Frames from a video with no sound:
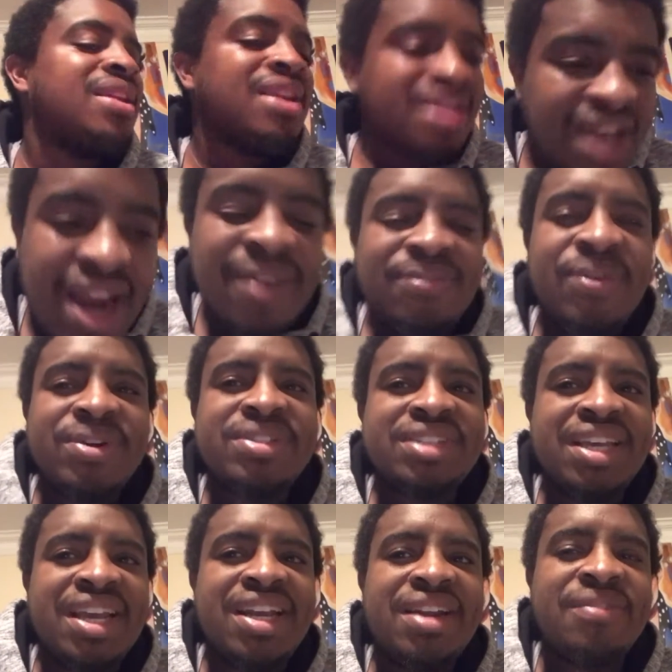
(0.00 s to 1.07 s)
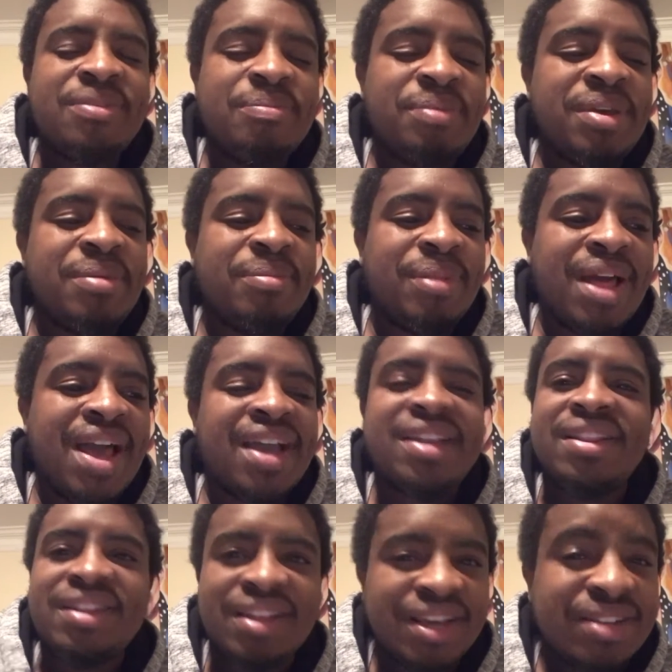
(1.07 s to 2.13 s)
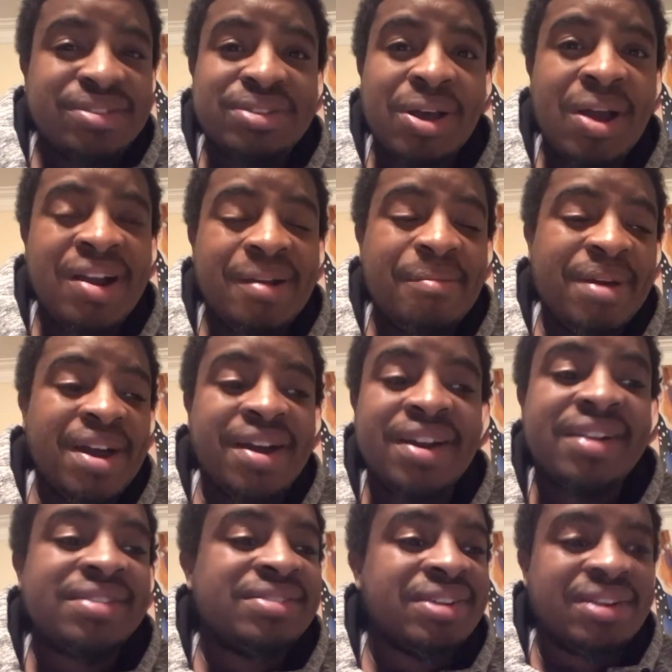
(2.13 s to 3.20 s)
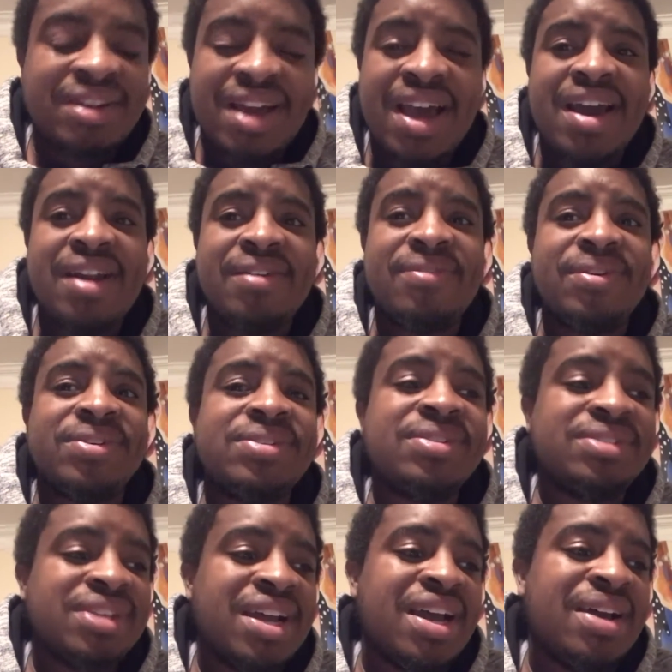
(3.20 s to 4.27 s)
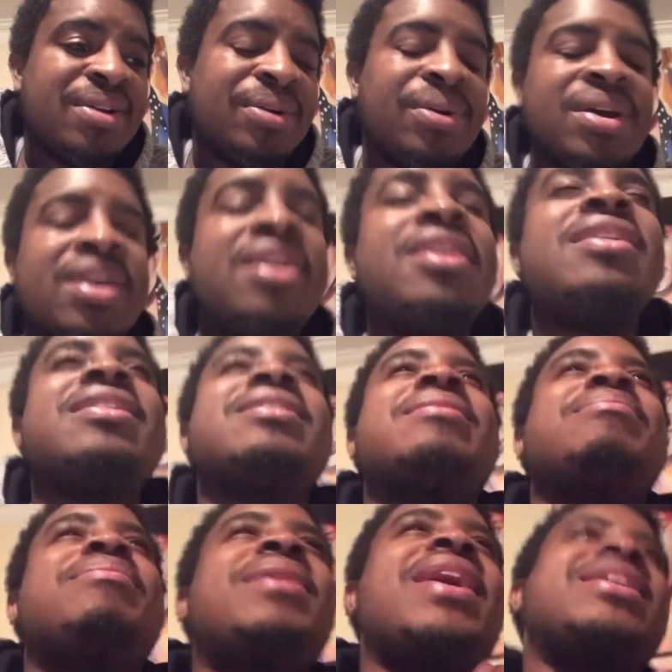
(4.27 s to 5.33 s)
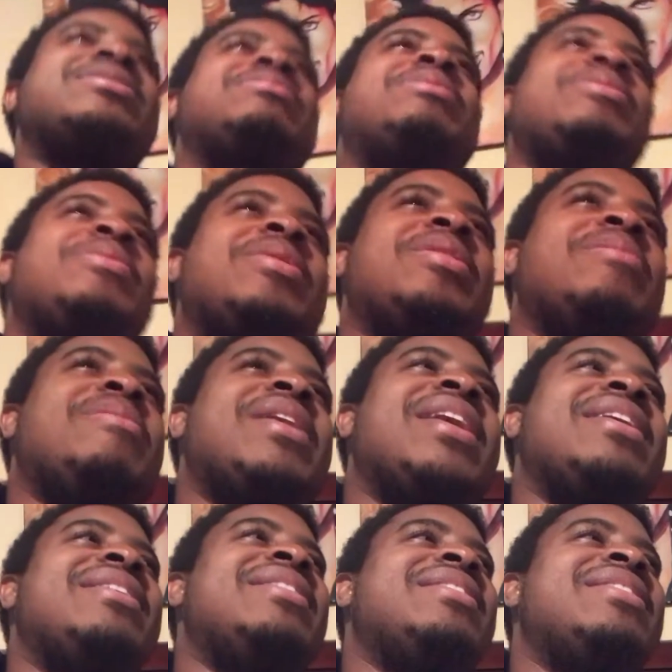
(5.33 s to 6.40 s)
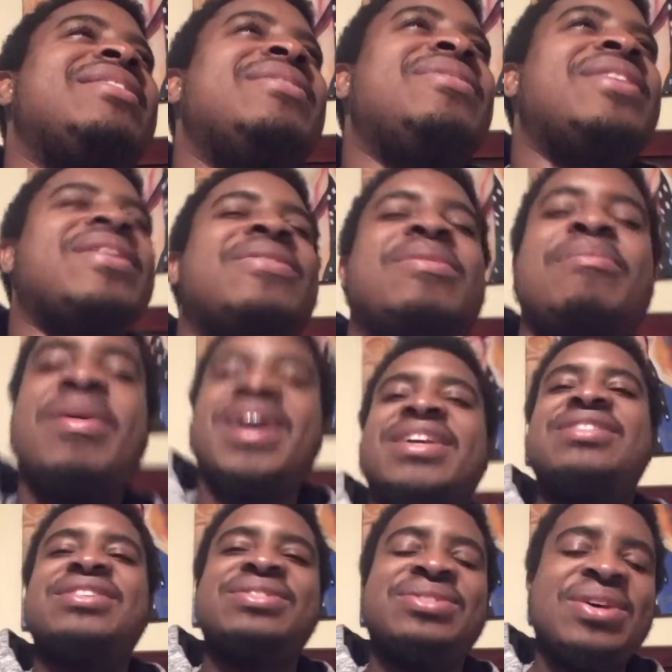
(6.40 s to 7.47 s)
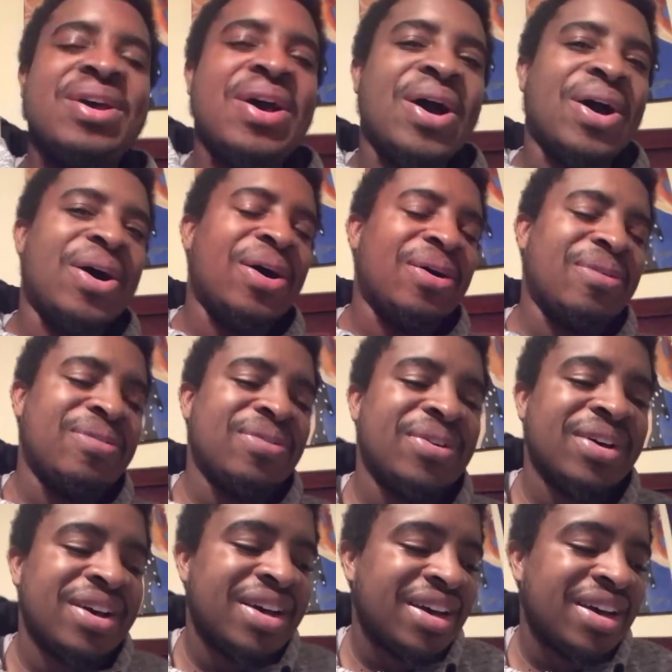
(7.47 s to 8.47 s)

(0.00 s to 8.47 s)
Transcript: Night 14 of the B Block, let's talk about it. Sonata versus Yano. Possibly one of my favorite matches of